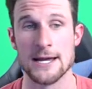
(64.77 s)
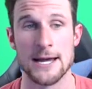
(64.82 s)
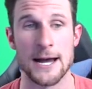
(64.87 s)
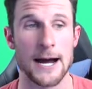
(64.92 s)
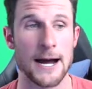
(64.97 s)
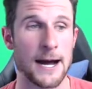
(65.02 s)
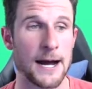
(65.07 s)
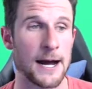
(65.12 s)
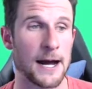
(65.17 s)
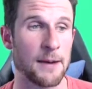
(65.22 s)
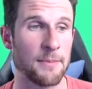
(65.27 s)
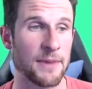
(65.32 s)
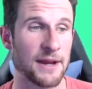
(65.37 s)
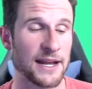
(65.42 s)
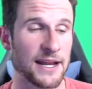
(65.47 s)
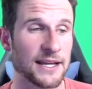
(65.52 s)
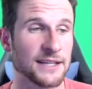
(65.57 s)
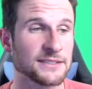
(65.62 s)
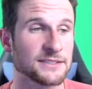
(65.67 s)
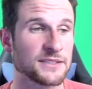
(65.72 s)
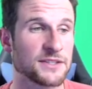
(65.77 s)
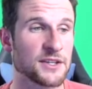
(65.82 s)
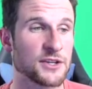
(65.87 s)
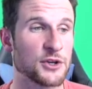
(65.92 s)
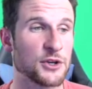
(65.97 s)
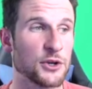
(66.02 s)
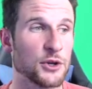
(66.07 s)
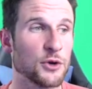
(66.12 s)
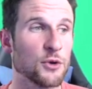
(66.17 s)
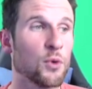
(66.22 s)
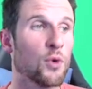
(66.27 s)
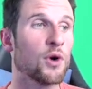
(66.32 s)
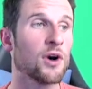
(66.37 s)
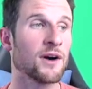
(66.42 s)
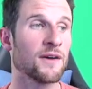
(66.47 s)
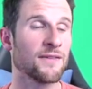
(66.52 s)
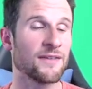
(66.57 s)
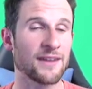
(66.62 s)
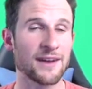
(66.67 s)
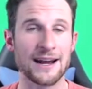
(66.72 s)
Um, it is the new
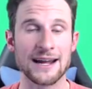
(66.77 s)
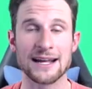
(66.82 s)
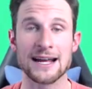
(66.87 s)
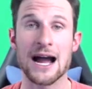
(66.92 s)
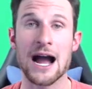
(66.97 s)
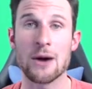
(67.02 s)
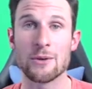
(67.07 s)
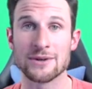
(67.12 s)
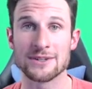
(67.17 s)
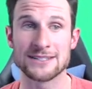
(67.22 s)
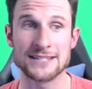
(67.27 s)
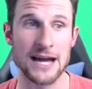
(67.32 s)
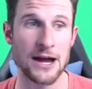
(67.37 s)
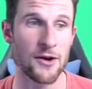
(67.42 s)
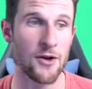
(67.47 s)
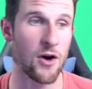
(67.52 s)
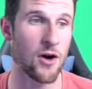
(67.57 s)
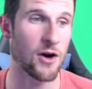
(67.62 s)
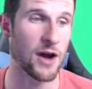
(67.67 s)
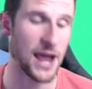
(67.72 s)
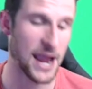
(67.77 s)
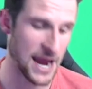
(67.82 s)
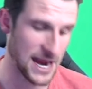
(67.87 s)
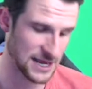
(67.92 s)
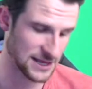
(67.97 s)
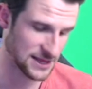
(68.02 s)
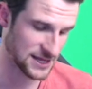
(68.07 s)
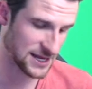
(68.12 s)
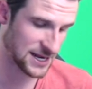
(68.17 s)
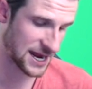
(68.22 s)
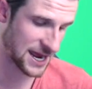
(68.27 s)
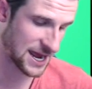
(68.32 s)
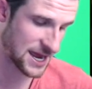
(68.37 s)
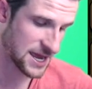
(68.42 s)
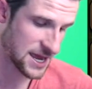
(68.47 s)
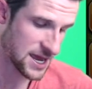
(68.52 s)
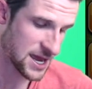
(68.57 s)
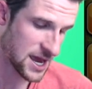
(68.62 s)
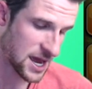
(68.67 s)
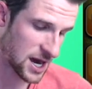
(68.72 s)
one that I got with Town Hall eight that
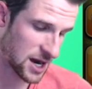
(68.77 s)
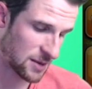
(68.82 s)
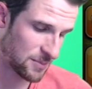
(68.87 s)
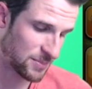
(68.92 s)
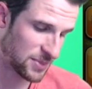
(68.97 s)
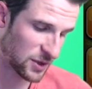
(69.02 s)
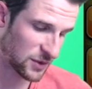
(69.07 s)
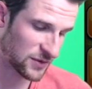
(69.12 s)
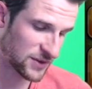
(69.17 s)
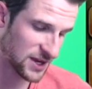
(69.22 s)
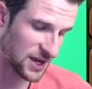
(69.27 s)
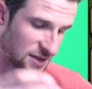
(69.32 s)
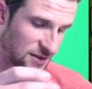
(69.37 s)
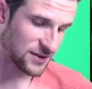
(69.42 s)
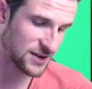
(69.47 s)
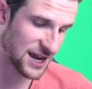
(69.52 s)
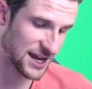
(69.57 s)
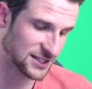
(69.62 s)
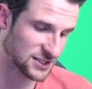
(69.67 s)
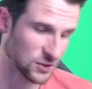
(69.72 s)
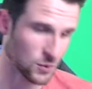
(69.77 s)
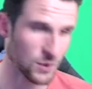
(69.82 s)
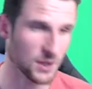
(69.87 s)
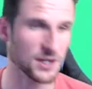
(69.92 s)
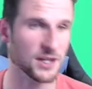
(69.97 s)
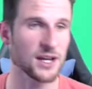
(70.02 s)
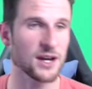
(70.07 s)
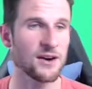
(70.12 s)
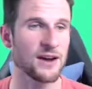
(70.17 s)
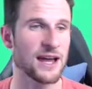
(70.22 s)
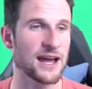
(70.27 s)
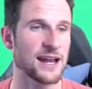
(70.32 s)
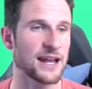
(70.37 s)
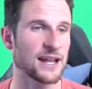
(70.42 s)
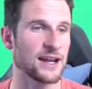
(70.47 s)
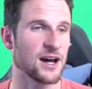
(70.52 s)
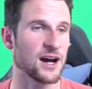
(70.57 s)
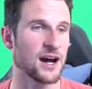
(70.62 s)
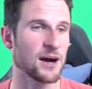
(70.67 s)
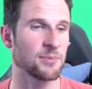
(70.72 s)
I uh, built the other day. So we're going to go ahead
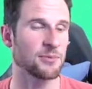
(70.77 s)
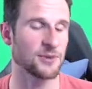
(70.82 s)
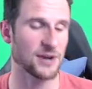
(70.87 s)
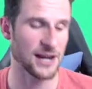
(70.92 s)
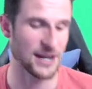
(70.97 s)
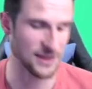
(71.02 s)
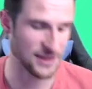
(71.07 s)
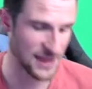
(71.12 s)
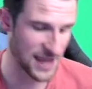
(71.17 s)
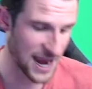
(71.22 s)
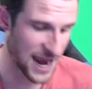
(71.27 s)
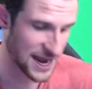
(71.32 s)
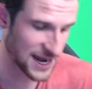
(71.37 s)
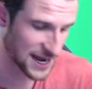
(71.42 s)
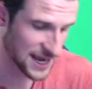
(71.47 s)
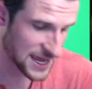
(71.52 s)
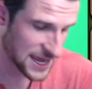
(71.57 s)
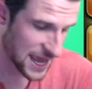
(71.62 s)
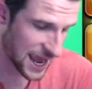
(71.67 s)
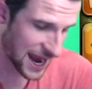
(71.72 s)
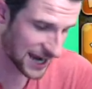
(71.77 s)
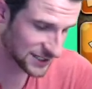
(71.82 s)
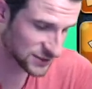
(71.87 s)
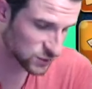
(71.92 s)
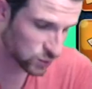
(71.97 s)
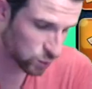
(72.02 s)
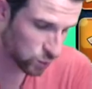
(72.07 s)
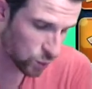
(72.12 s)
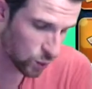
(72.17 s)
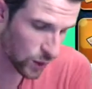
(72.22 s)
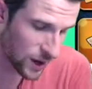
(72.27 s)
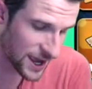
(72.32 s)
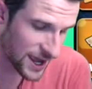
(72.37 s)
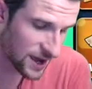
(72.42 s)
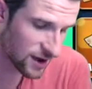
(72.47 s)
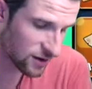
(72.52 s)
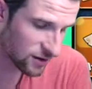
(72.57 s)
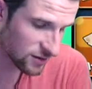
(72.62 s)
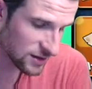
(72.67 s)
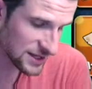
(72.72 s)
and upgrade that as
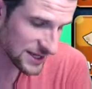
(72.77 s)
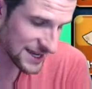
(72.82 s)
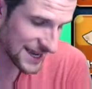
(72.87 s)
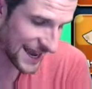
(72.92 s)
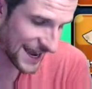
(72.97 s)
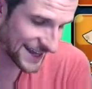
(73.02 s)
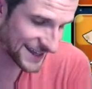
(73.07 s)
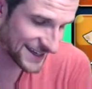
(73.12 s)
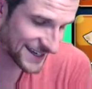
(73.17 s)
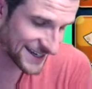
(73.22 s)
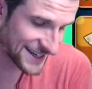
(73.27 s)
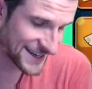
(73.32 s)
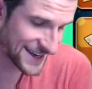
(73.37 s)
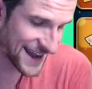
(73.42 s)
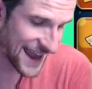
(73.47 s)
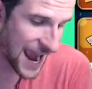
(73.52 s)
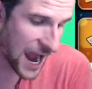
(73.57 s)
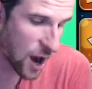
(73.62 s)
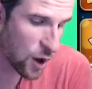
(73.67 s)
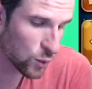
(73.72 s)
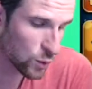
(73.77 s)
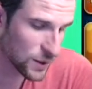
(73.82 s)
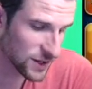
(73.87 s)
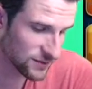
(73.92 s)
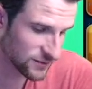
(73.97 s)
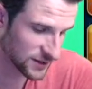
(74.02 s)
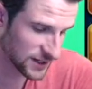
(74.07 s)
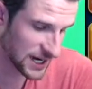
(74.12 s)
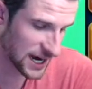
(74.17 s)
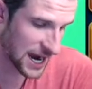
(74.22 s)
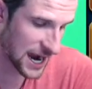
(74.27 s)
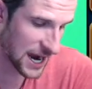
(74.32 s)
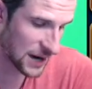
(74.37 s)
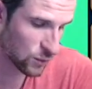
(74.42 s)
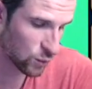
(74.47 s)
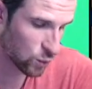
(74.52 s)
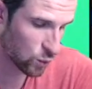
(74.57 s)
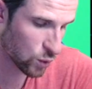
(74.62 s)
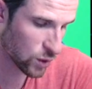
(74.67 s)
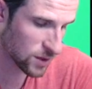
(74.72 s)
well. And then now we've
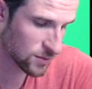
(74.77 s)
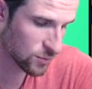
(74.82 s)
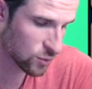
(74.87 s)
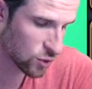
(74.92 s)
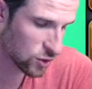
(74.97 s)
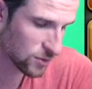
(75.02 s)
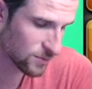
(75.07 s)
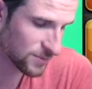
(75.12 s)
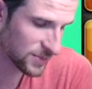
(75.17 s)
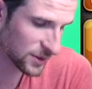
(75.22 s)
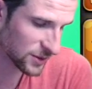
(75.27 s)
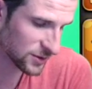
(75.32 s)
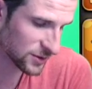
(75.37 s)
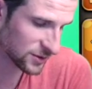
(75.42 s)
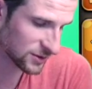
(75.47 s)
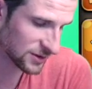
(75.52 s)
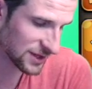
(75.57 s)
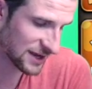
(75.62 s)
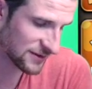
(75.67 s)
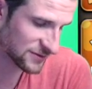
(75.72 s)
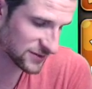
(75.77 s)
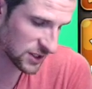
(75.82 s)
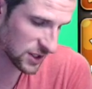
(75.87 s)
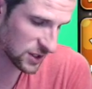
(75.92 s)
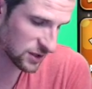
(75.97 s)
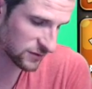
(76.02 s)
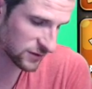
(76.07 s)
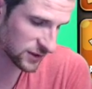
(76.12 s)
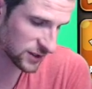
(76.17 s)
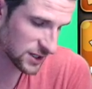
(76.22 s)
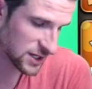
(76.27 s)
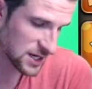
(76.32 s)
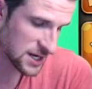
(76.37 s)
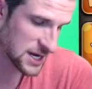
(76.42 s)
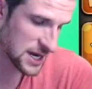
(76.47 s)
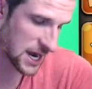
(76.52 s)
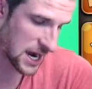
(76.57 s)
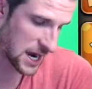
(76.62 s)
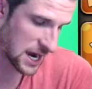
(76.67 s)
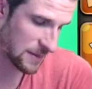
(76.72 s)
got one more builder left over.
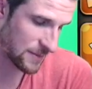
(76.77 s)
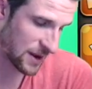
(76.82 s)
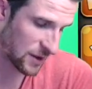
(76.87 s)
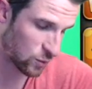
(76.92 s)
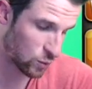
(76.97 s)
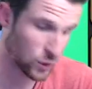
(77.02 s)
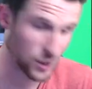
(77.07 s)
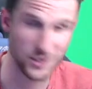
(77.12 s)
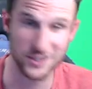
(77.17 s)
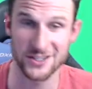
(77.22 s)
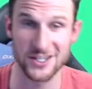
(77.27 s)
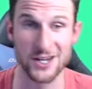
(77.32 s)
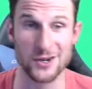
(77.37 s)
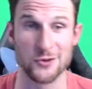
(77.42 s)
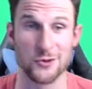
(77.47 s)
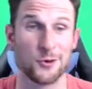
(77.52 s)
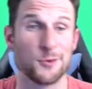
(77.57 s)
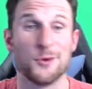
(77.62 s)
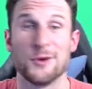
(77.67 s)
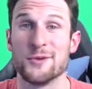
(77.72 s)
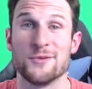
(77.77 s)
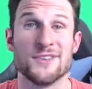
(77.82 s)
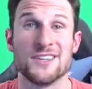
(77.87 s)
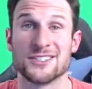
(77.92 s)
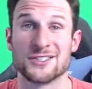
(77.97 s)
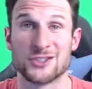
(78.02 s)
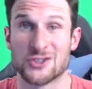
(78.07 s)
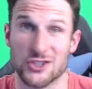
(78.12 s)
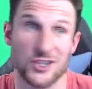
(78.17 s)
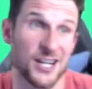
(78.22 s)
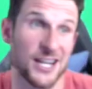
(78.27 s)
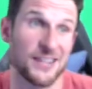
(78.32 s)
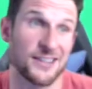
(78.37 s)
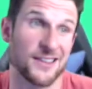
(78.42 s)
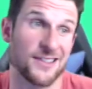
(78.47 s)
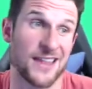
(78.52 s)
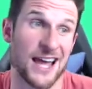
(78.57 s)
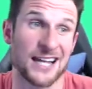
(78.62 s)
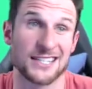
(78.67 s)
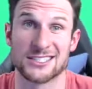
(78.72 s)
Um, and we're just going to remove this tree and
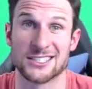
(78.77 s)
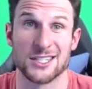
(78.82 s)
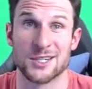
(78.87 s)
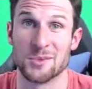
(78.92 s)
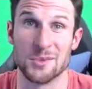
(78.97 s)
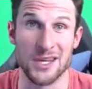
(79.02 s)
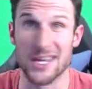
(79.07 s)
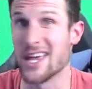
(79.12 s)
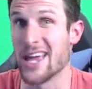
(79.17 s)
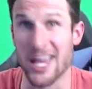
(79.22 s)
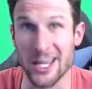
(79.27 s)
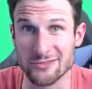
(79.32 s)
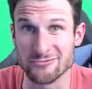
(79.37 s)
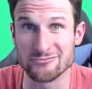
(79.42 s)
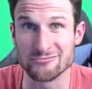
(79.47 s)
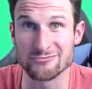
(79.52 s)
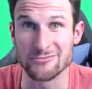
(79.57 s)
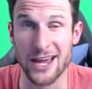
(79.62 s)
then that's going to be it.